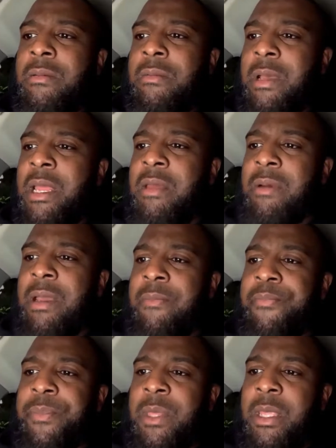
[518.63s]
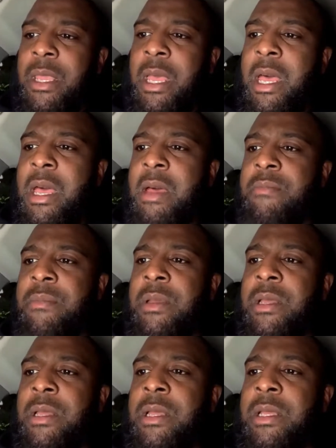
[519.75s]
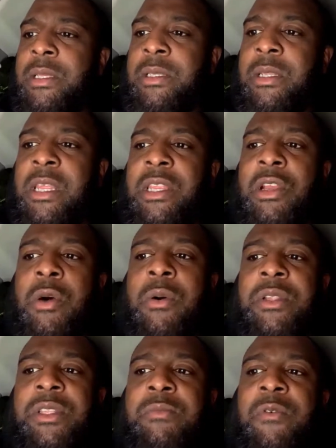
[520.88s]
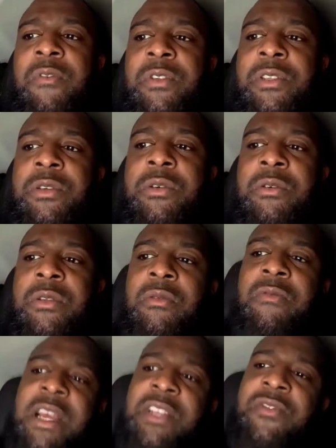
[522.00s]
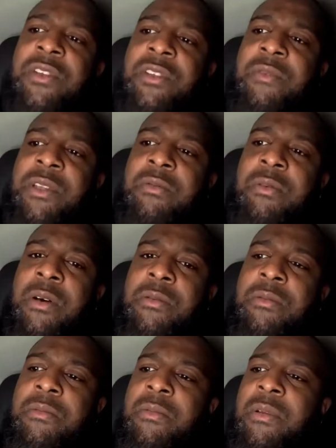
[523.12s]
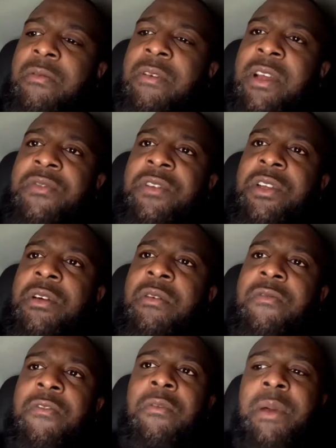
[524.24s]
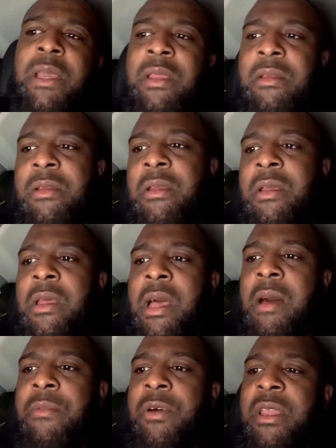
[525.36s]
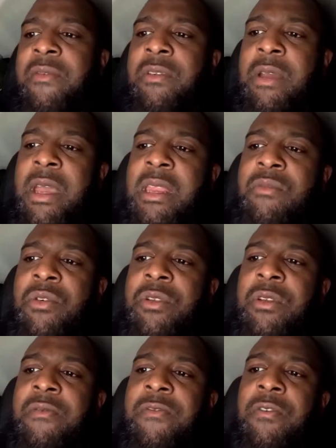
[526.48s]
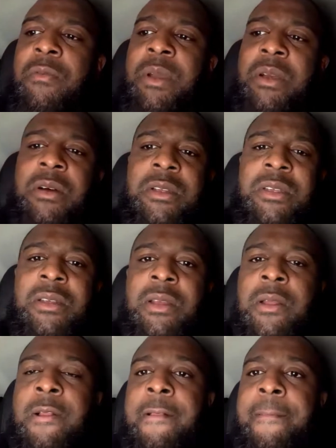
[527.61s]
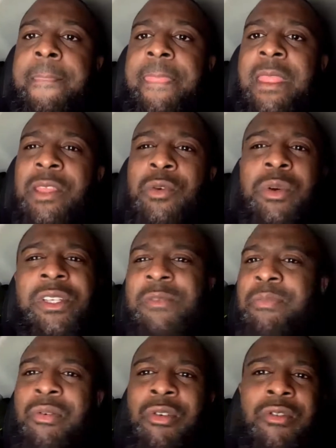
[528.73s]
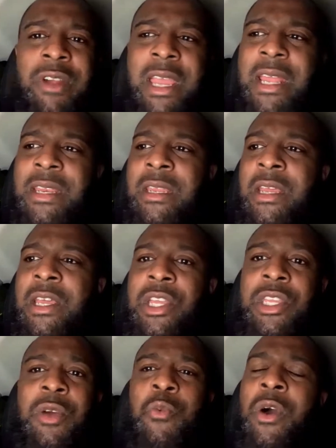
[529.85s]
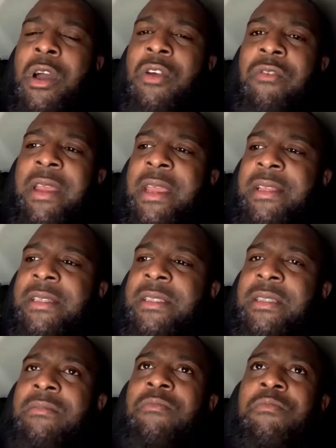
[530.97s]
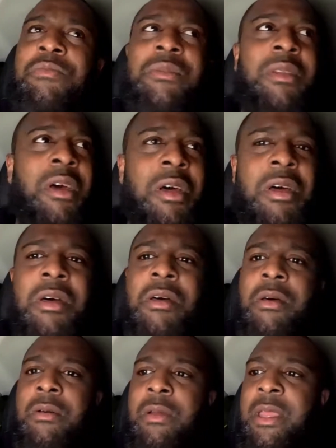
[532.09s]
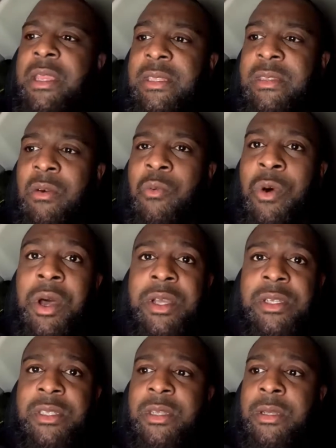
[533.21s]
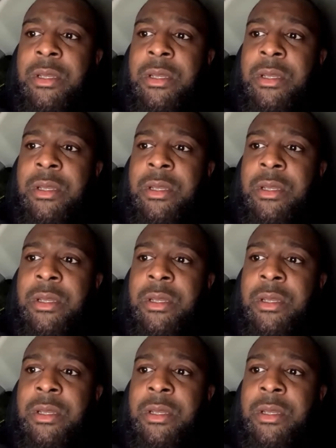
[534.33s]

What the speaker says: But anyway, so then you move on to the Rashfords of this world. Rashford, you got a 4, mate. I'm not giving you any more than a 4 because you were just poor again. Your work rate is, it's the worst.